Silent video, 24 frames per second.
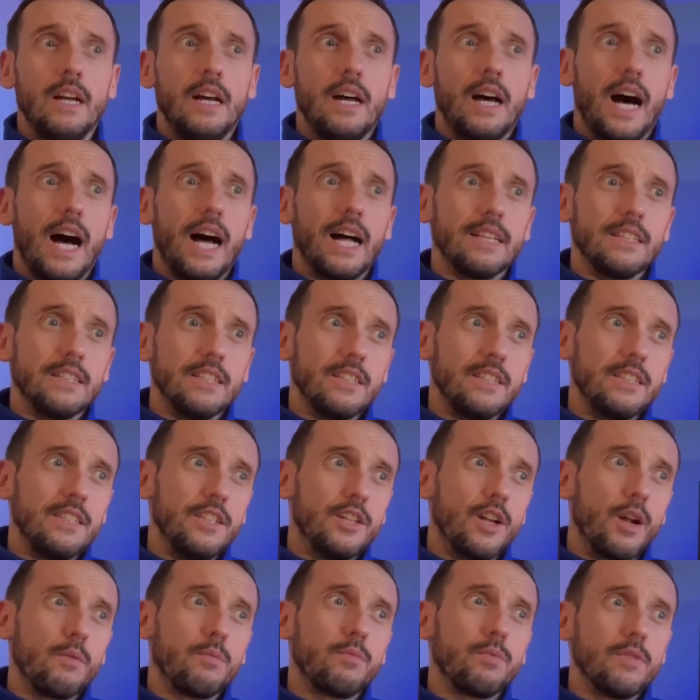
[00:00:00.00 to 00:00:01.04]
And you
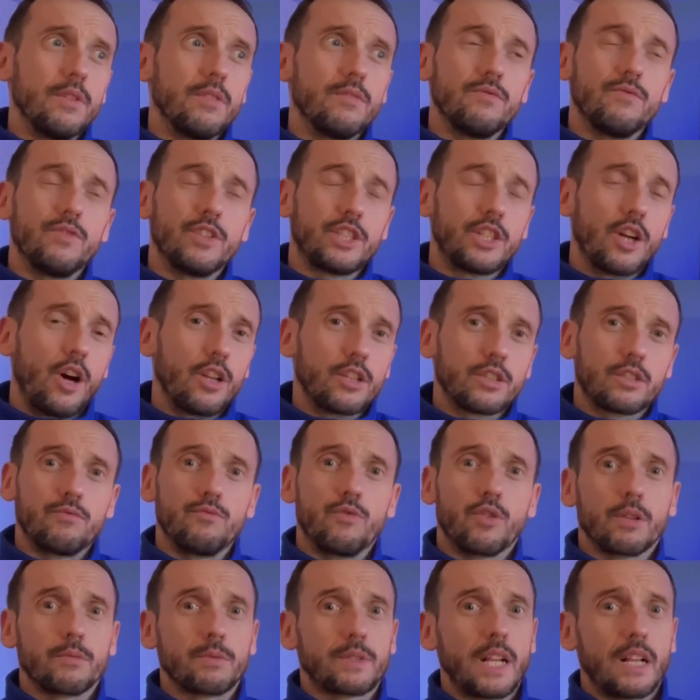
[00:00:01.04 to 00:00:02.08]
know, Richarlison run
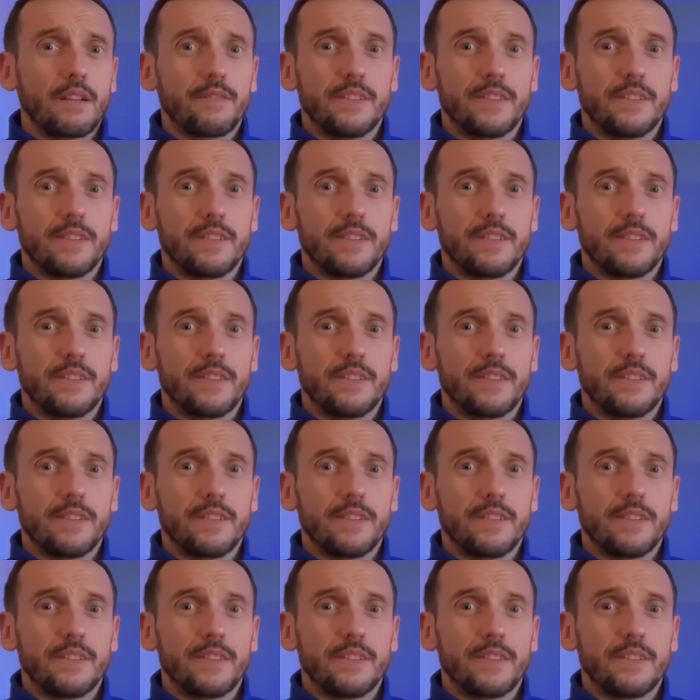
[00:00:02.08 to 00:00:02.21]
himself